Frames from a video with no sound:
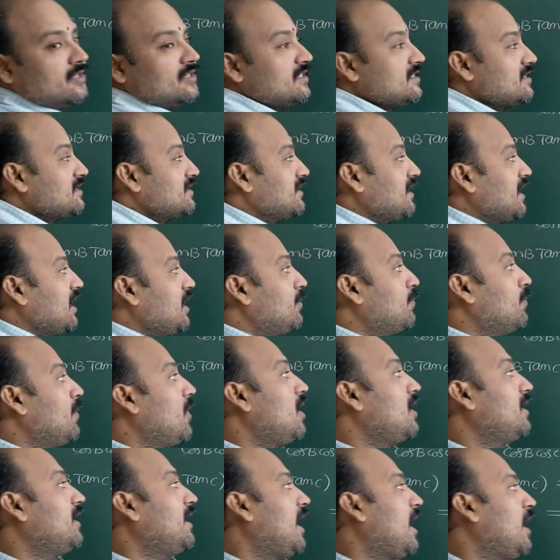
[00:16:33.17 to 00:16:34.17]

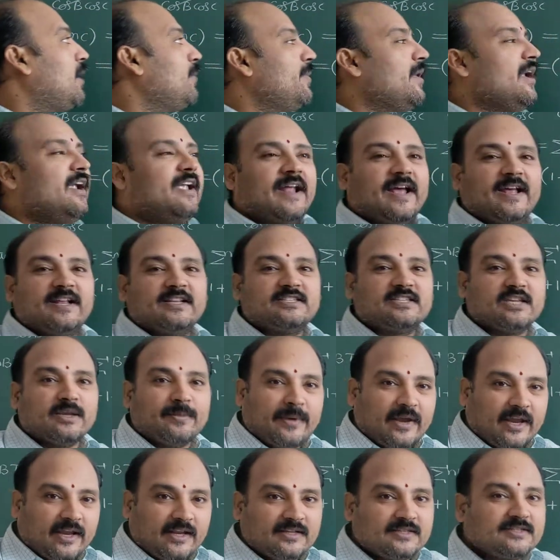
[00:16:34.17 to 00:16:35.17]
sigma tan B tan C
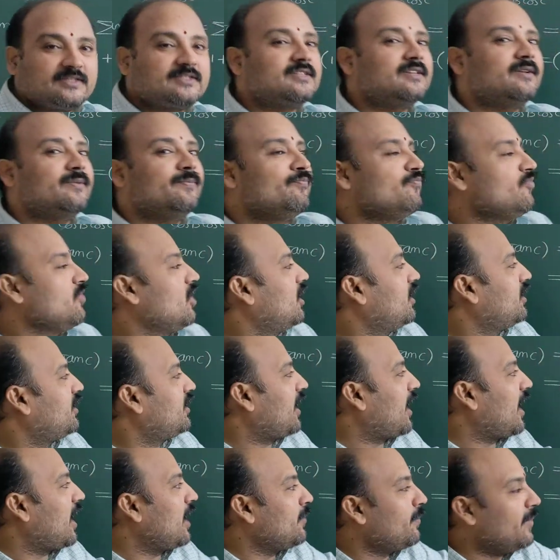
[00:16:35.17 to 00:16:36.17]
means
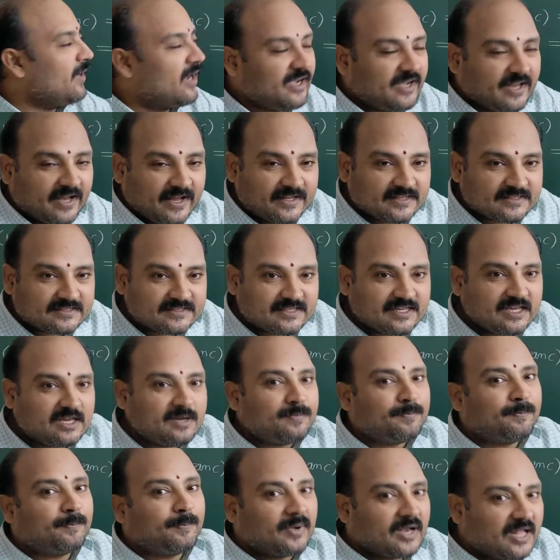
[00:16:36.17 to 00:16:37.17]
tan B tan
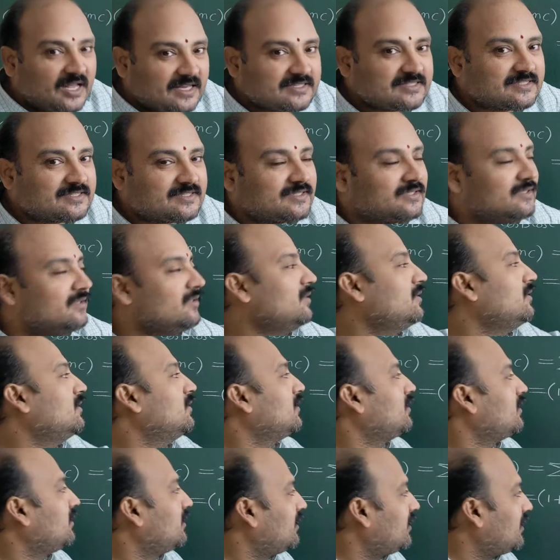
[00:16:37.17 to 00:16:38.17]
C plus
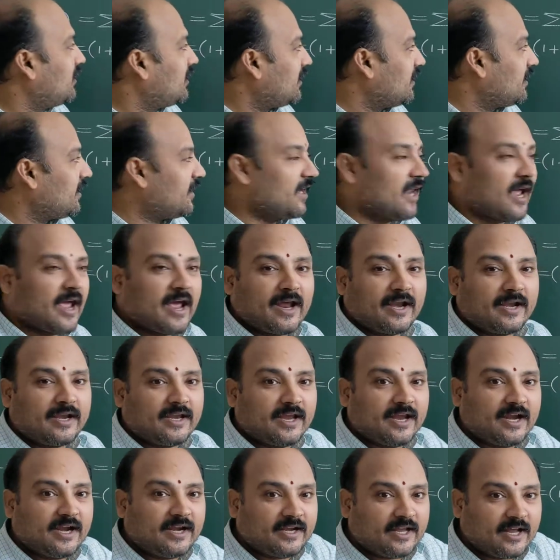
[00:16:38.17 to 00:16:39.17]
tan
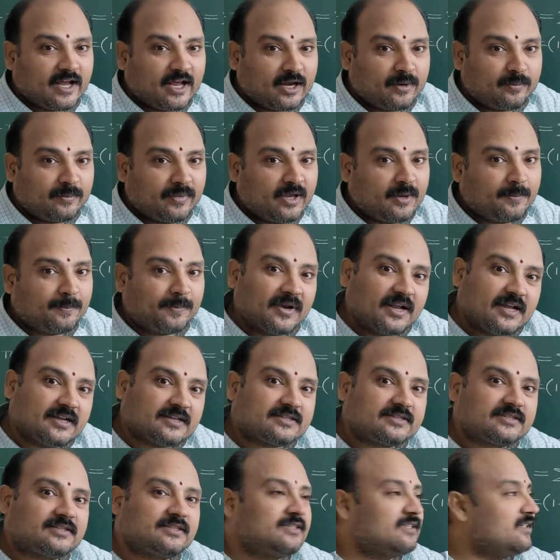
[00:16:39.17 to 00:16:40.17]
A tan B
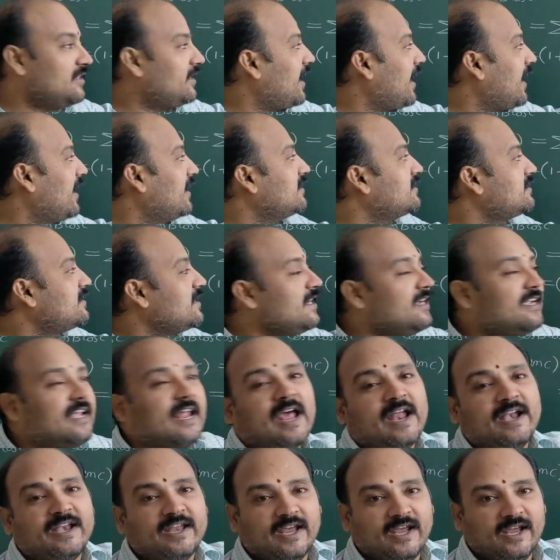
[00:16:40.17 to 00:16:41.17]
plus tan C
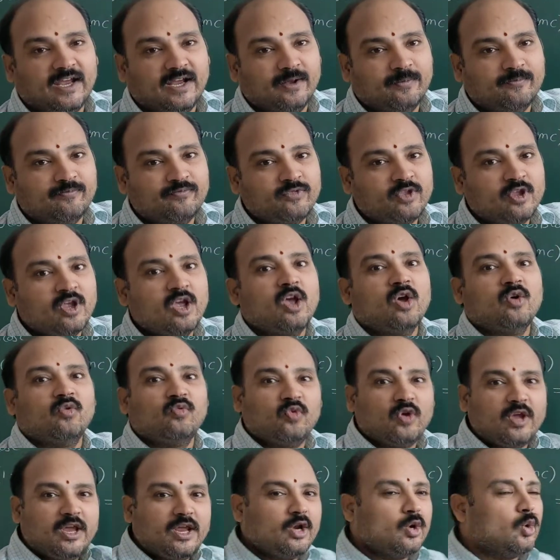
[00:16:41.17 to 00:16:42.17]
tan A.
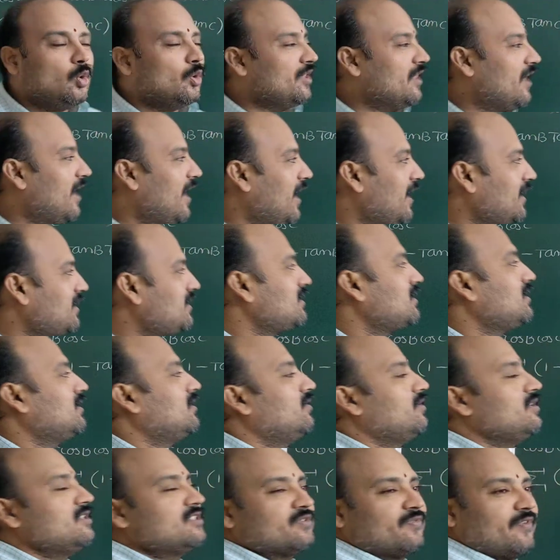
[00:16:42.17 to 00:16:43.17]
We know that
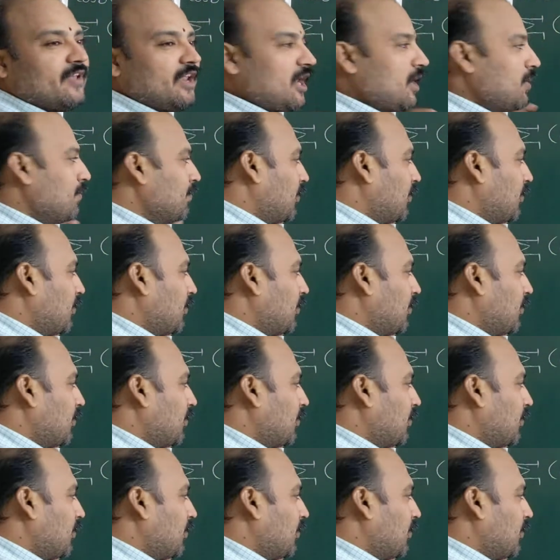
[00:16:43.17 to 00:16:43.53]
it's very